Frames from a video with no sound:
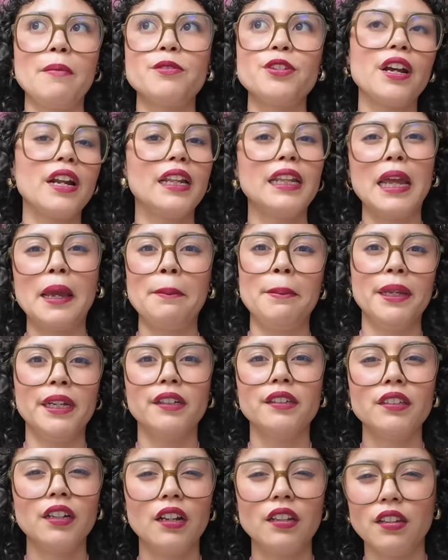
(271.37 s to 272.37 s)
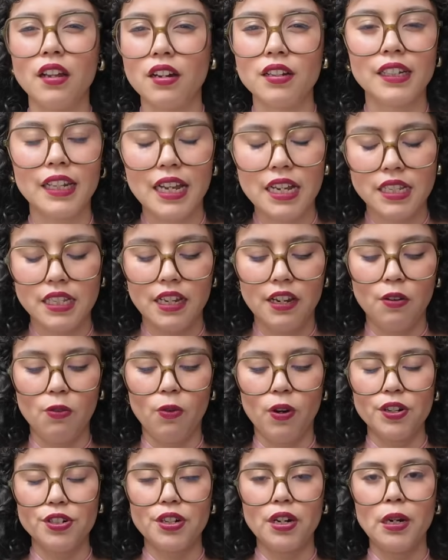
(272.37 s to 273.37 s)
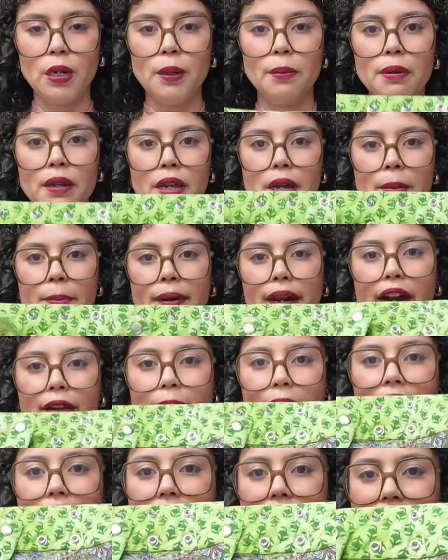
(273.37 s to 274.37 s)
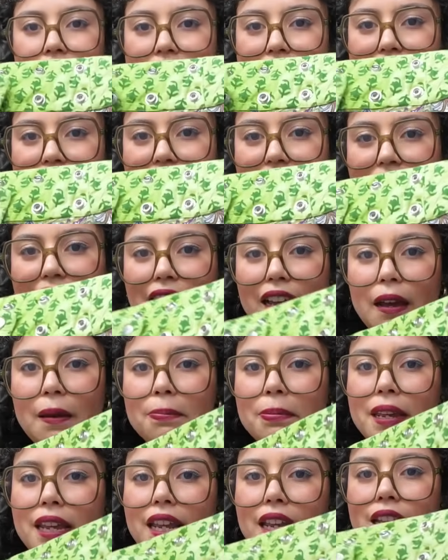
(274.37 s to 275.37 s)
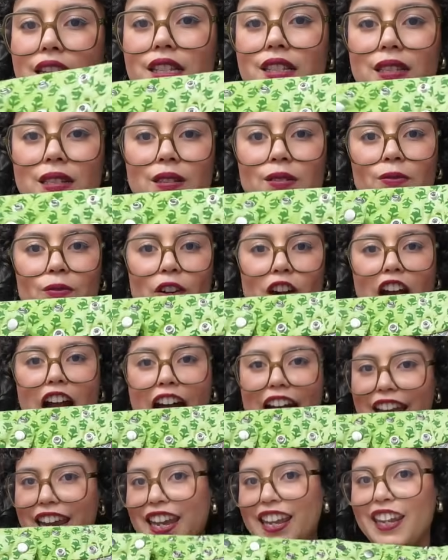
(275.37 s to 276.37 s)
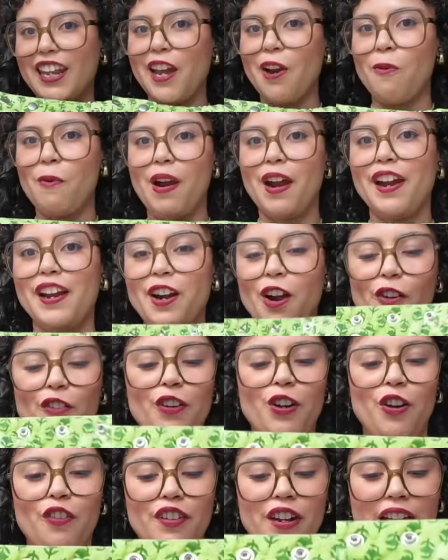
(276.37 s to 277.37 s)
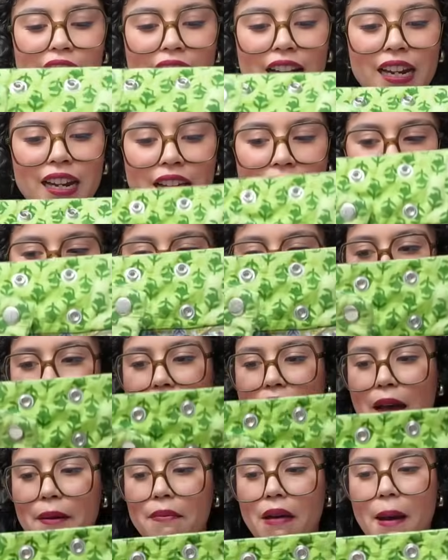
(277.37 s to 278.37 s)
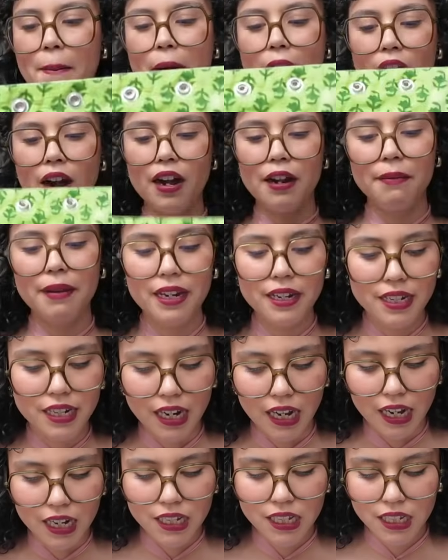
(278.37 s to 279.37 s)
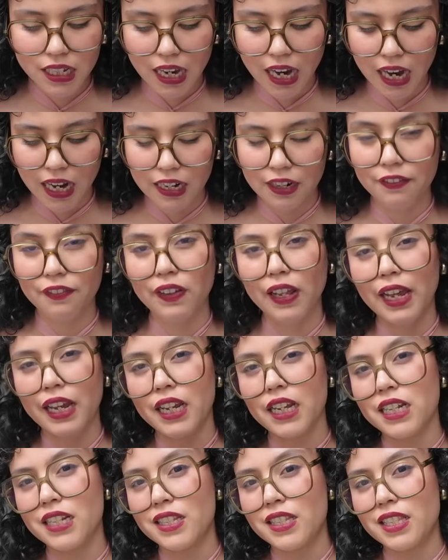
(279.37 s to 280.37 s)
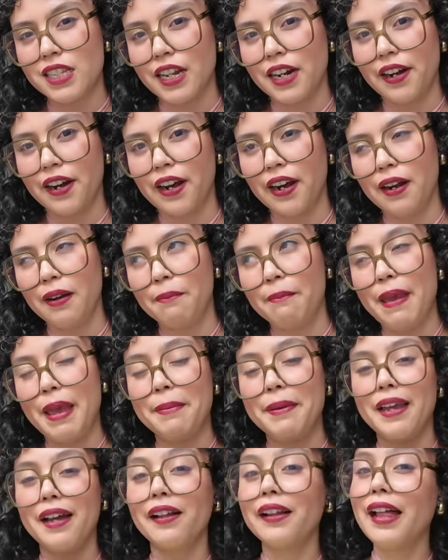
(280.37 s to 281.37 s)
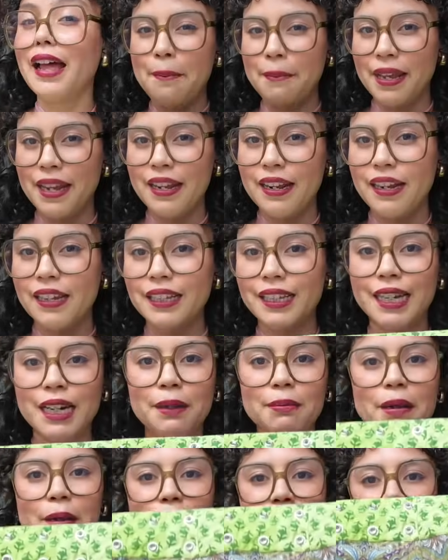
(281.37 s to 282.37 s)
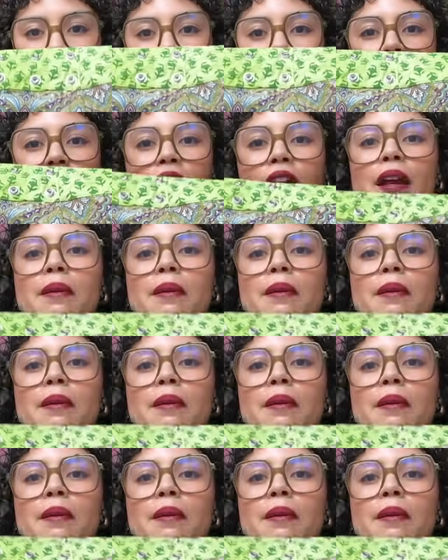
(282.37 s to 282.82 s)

I'm trying to like build a long-lasting wardrobe. But I'm like, this is like a piece where I can like wear it over and over again. A part of me does kind of like consider maybe I'll hem it a little bit more